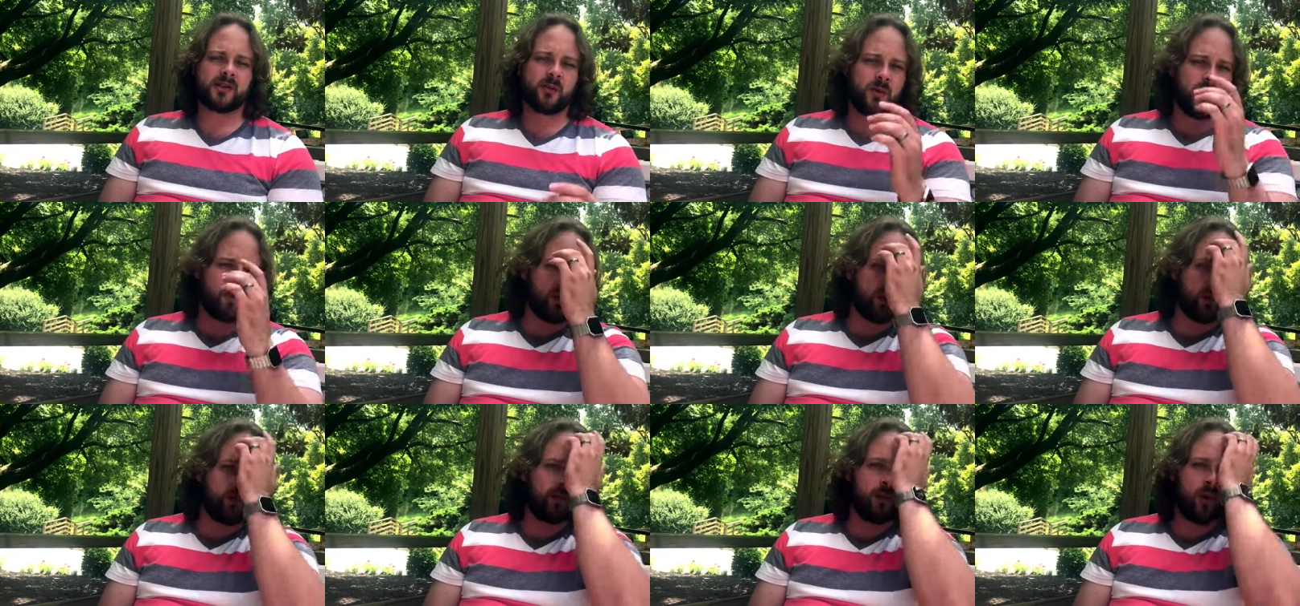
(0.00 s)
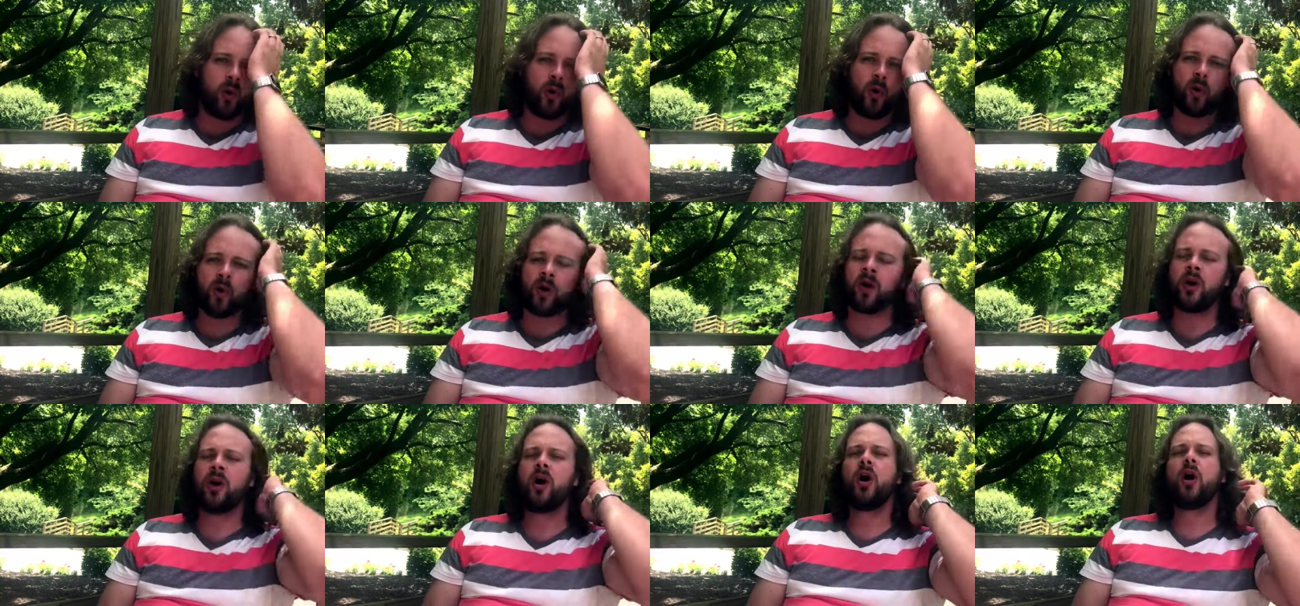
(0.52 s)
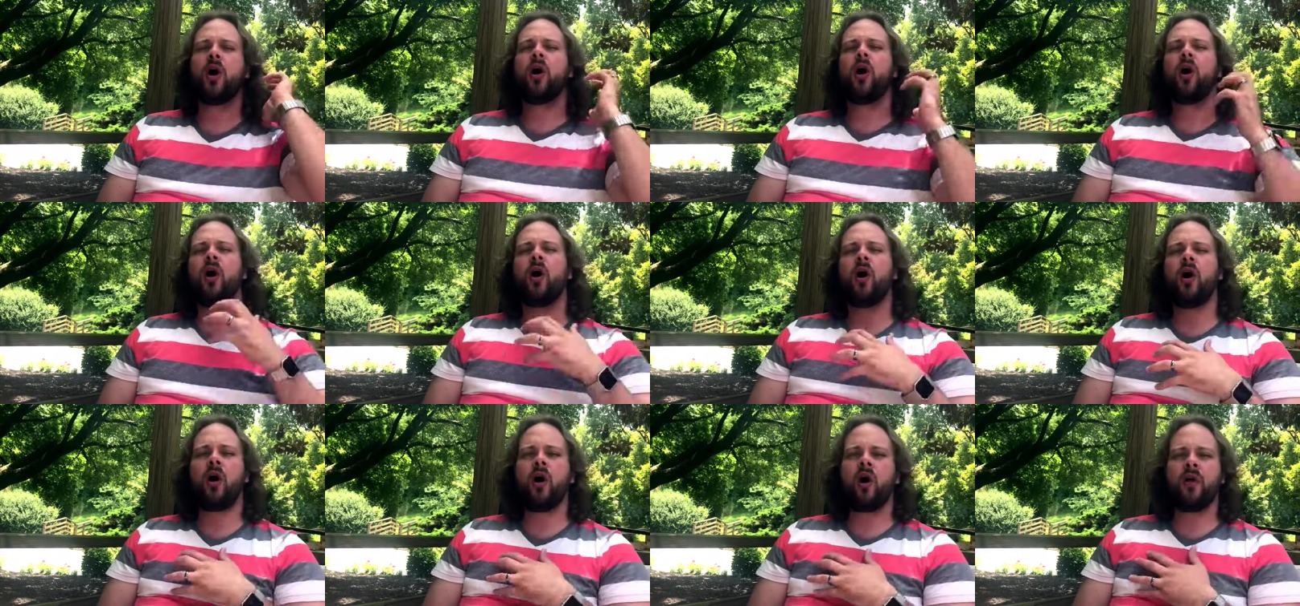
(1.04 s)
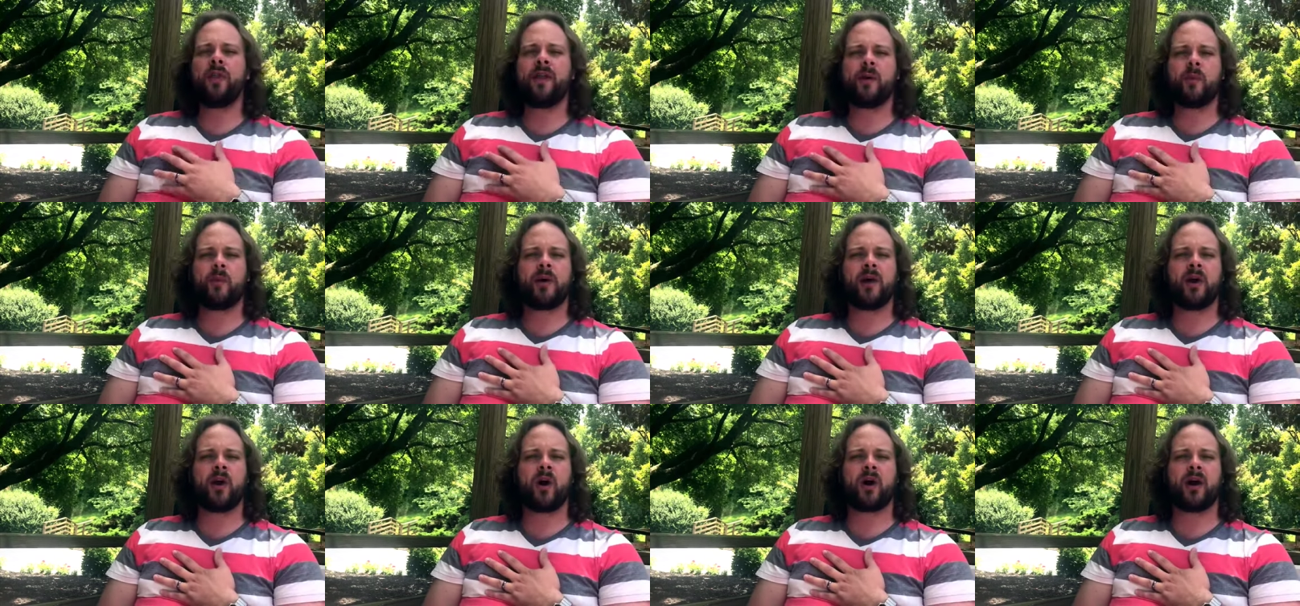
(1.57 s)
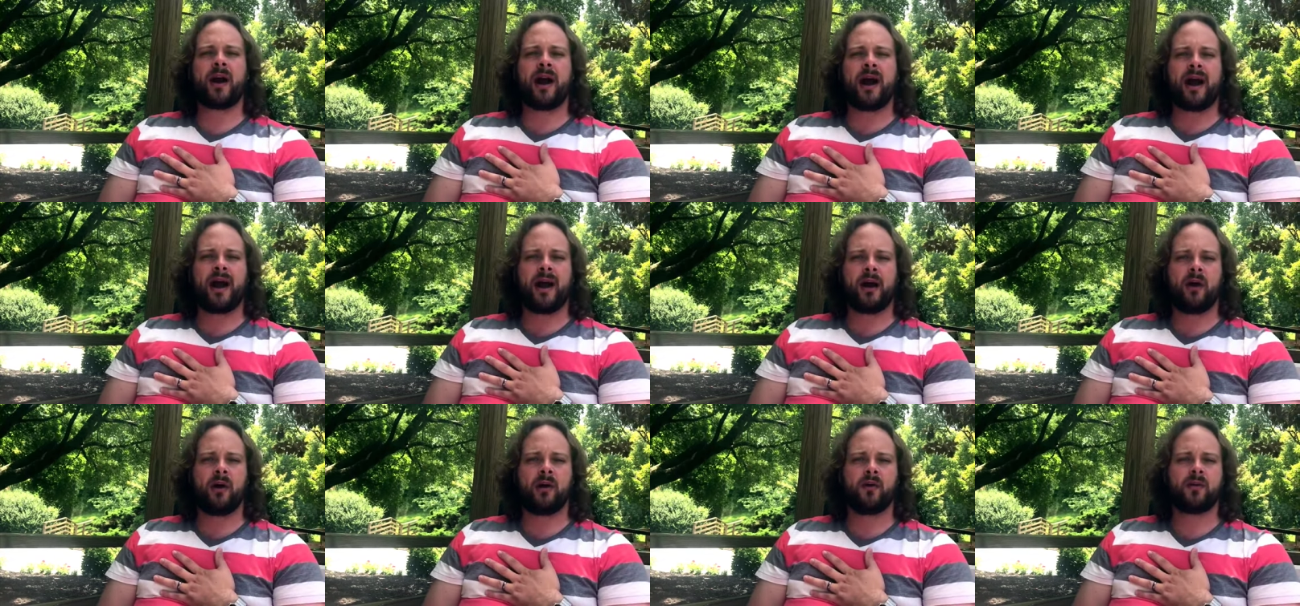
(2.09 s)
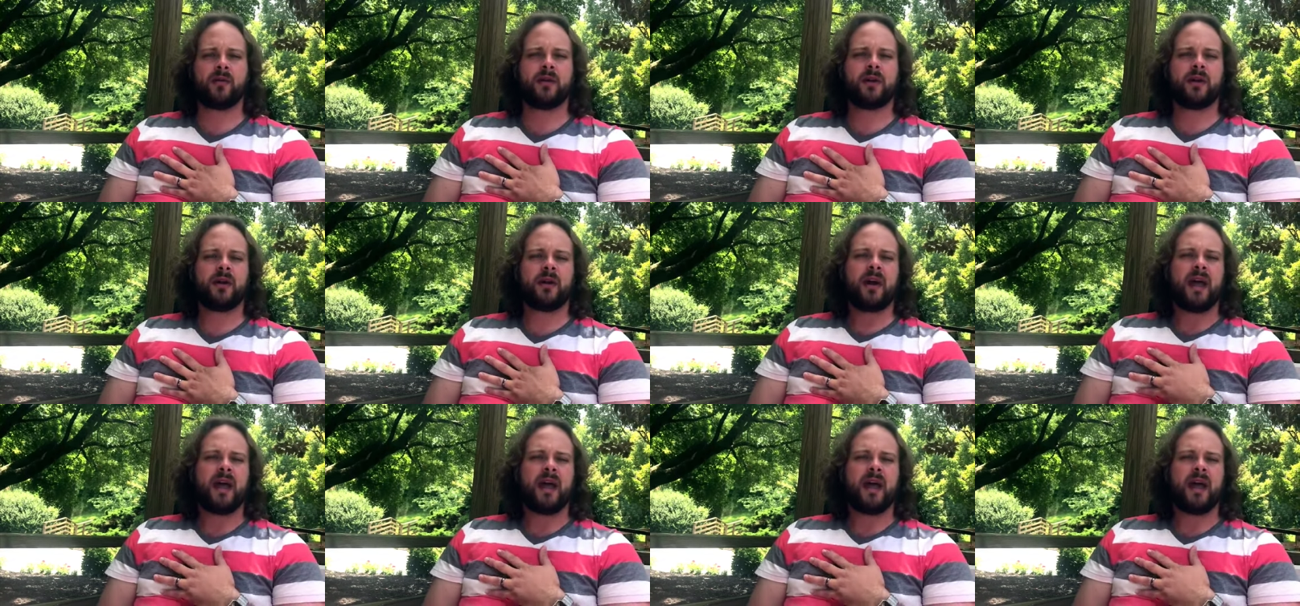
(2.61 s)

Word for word: and we will pour all that we are out,